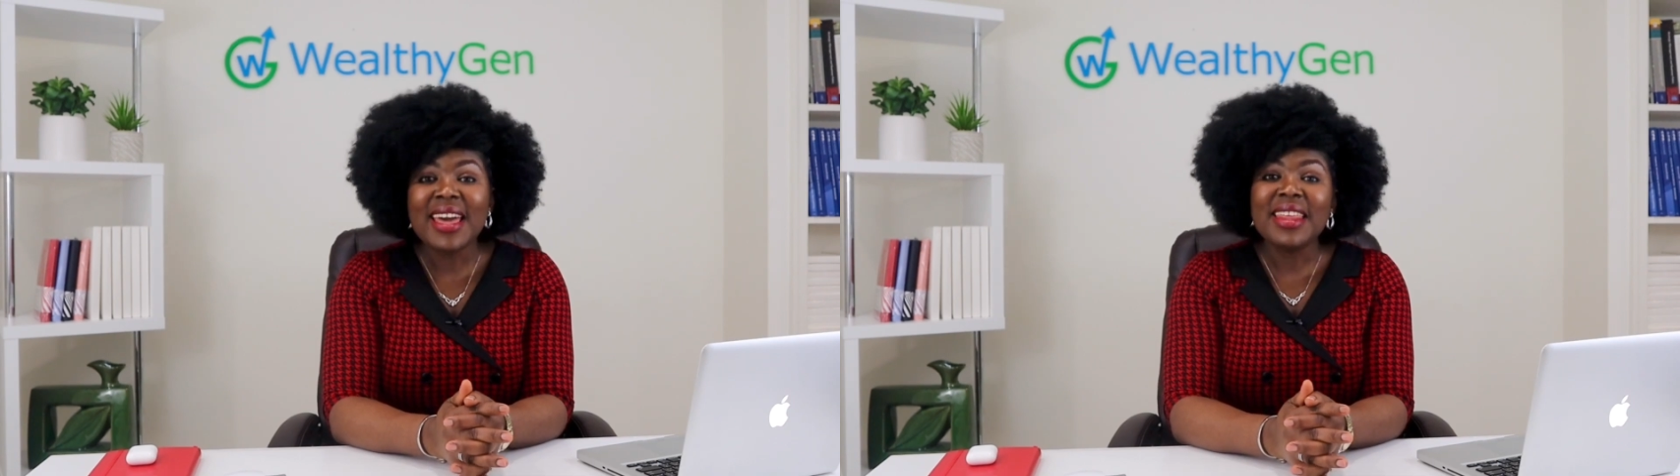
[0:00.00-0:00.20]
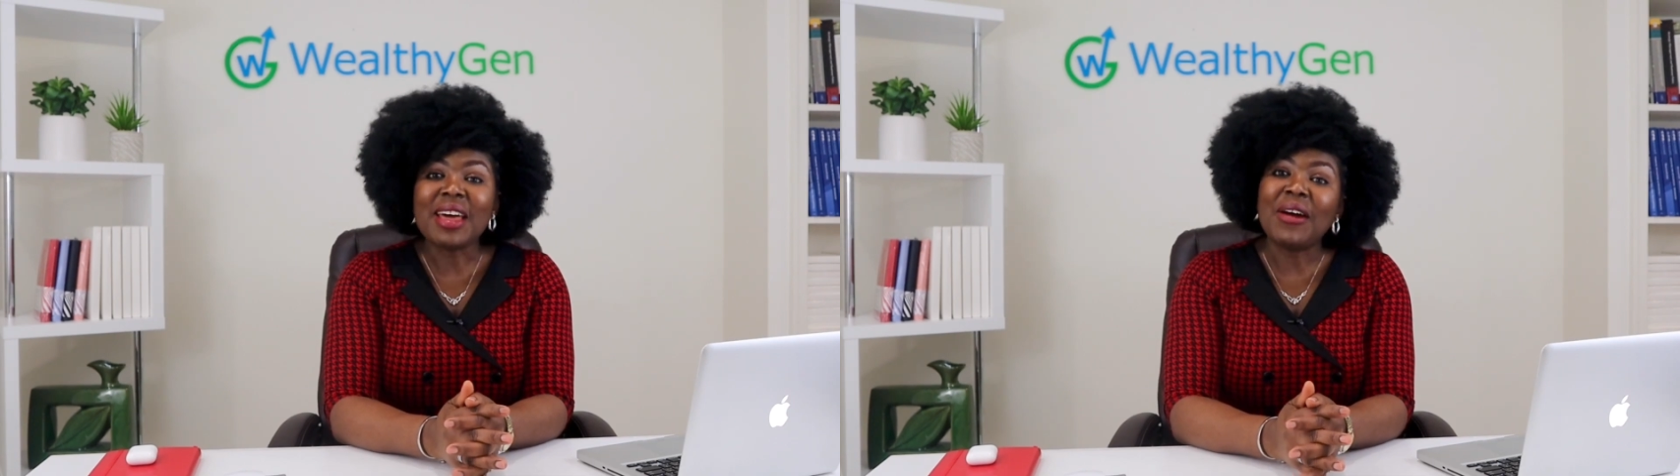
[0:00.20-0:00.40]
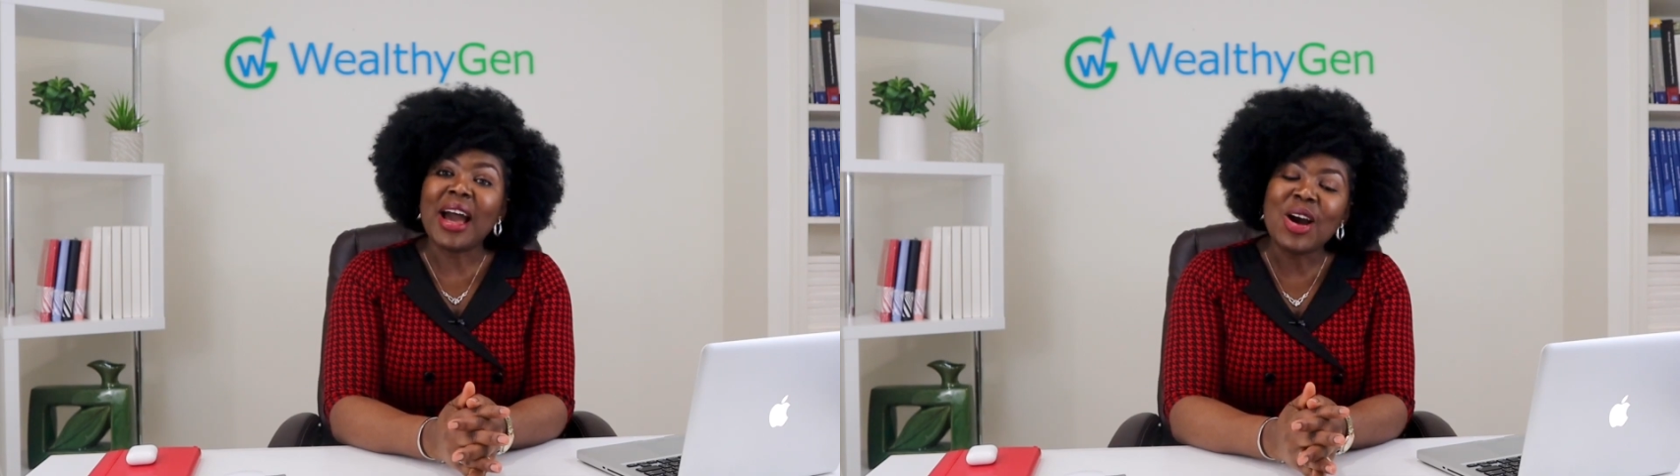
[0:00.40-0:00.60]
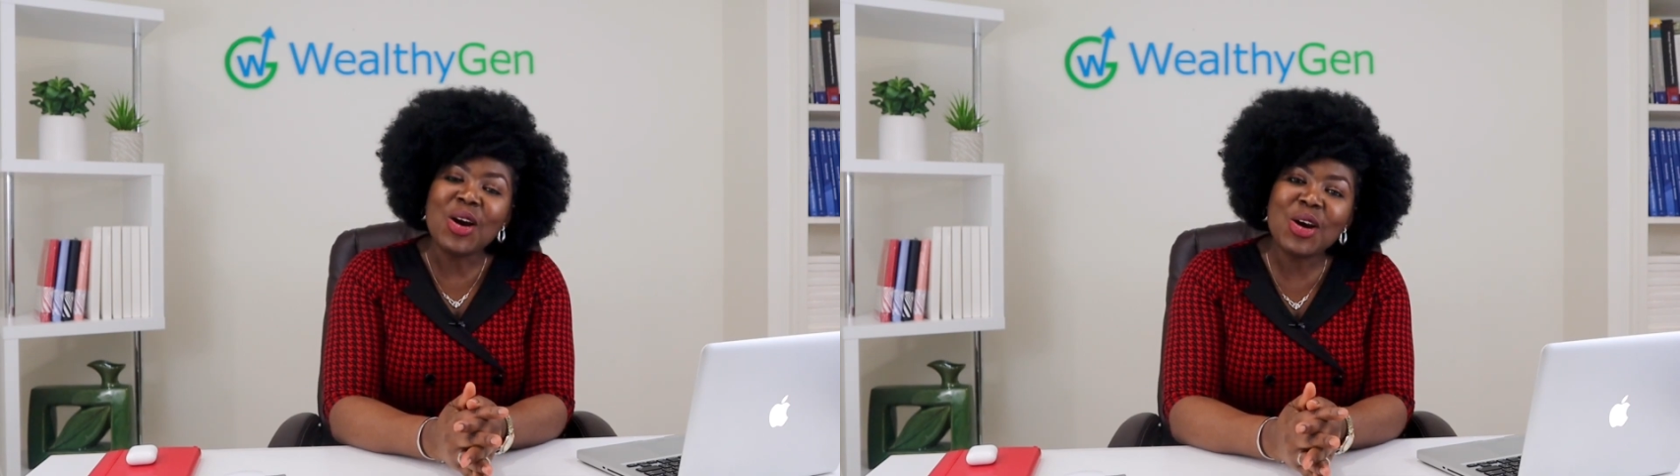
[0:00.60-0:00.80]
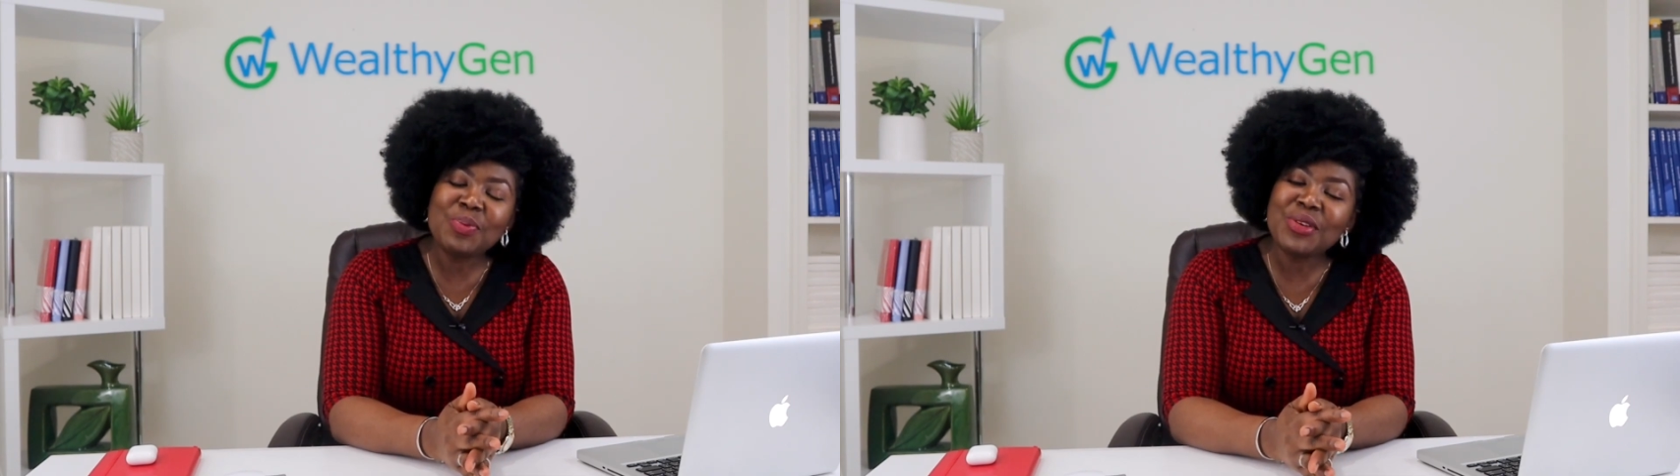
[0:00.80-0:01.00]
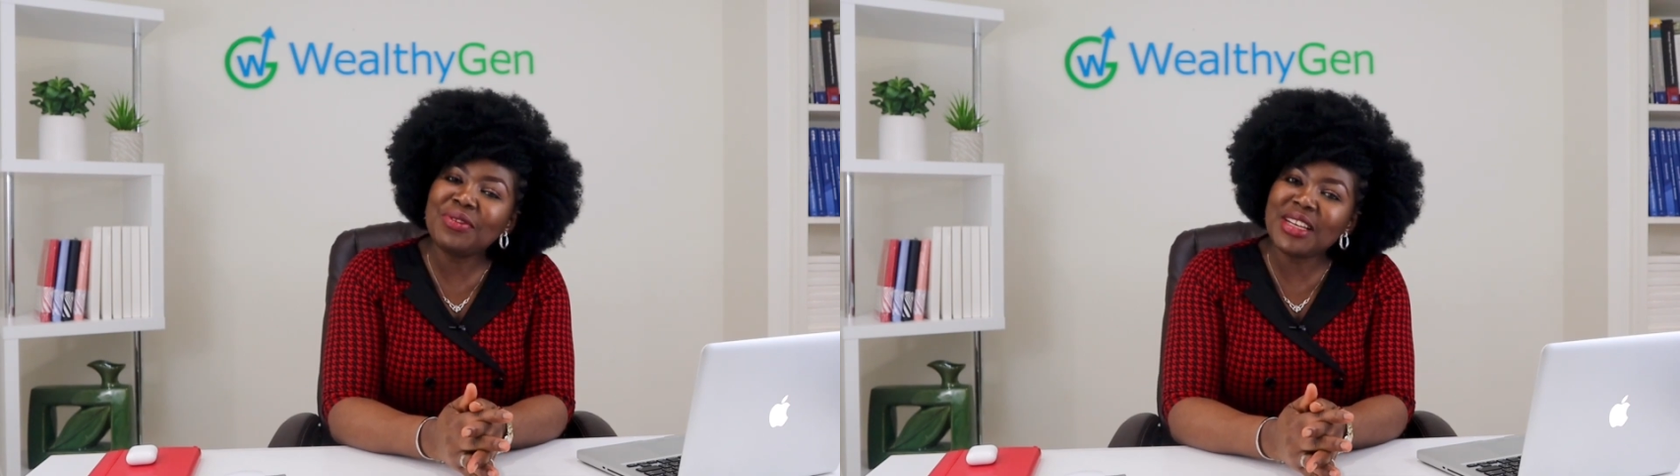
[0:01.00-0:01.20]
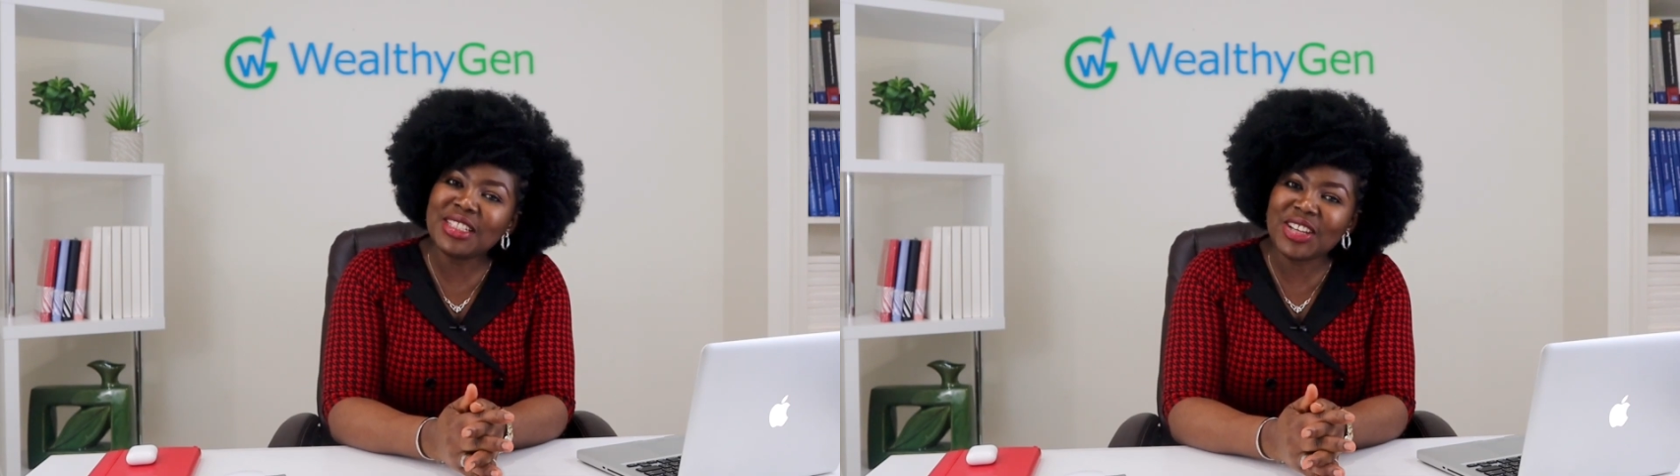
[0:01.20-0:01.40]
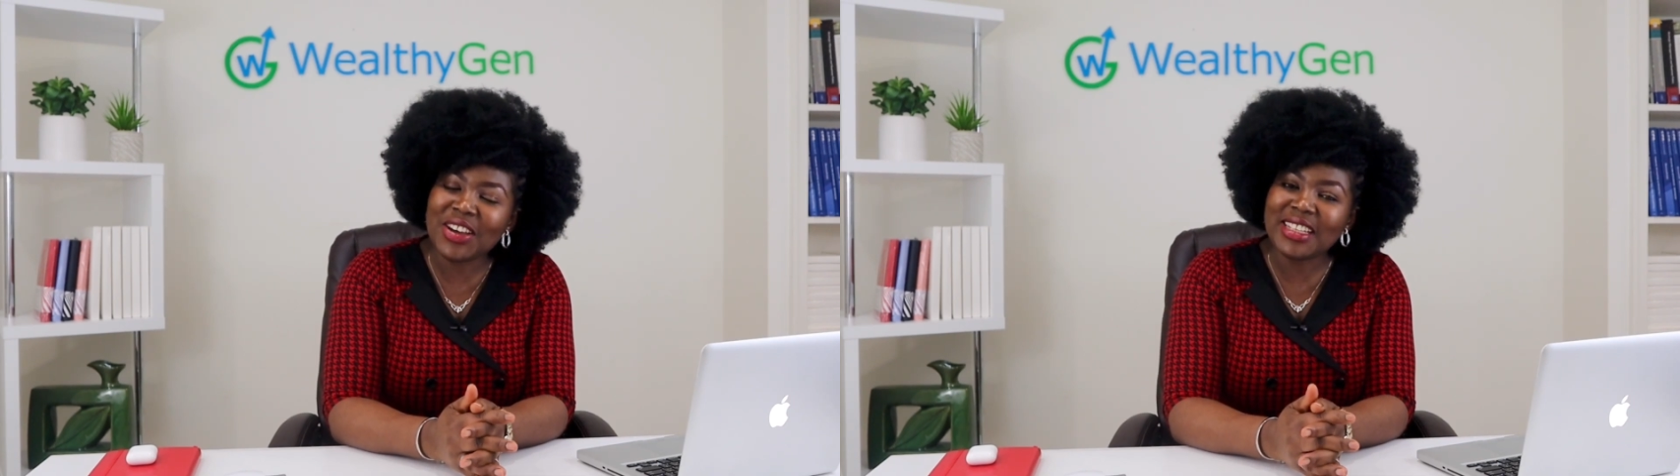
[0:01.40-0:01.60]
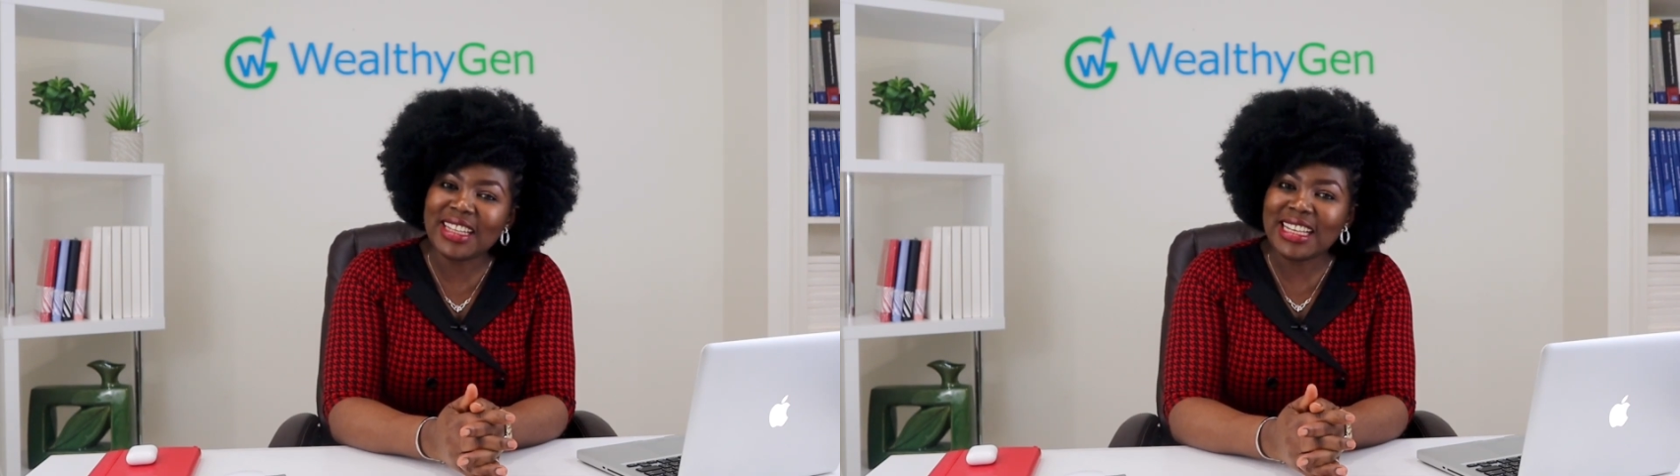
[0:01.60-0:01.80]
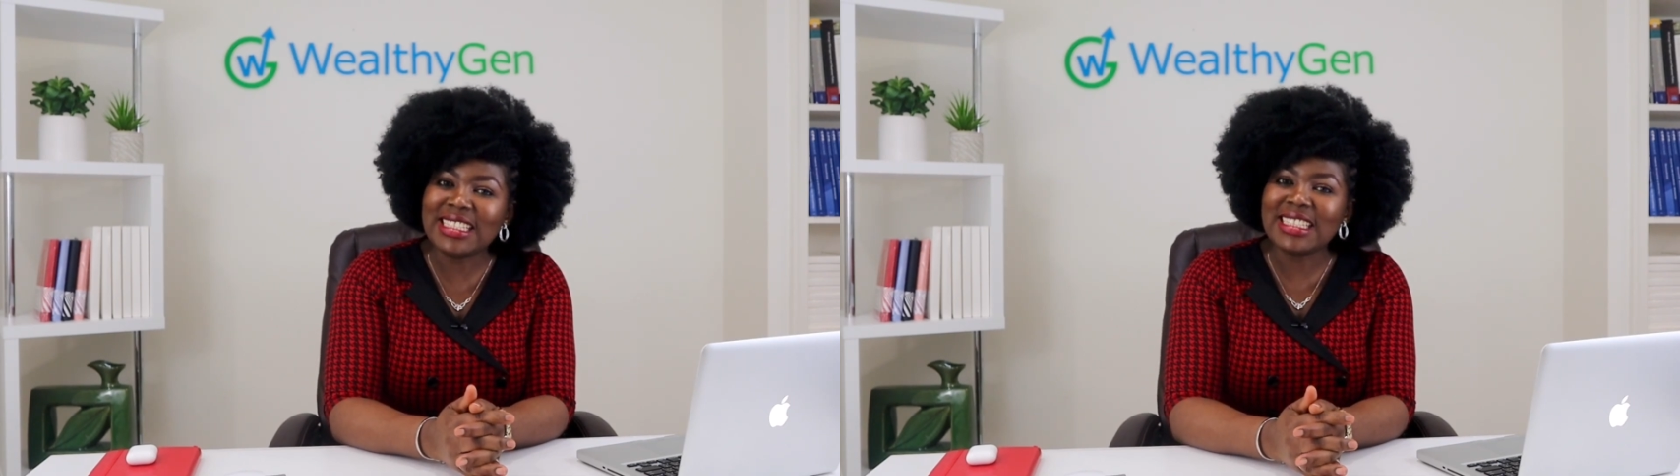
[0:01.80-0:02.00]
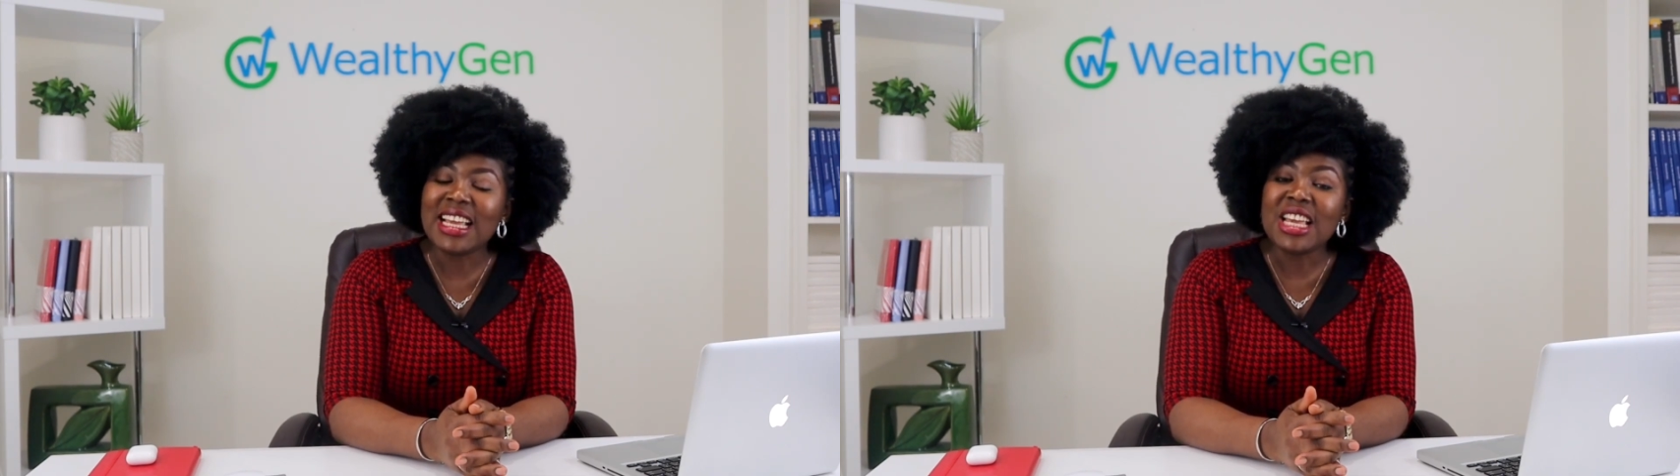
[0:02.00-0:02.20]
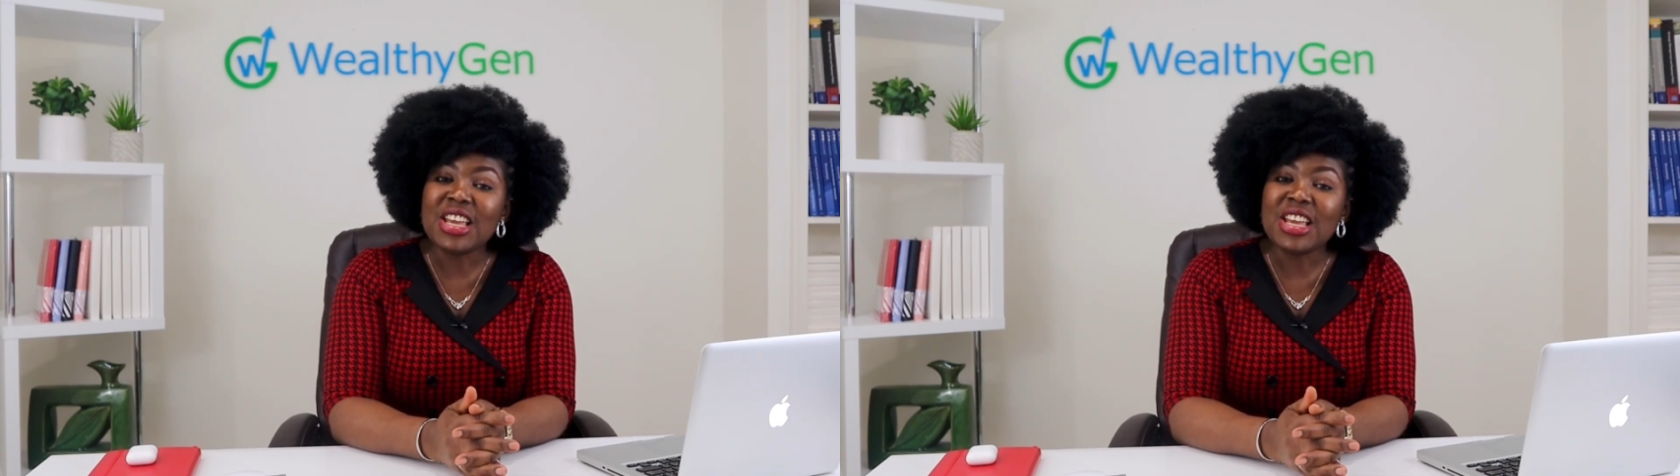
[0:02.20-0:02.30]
Now, I hope you've enjoyed this.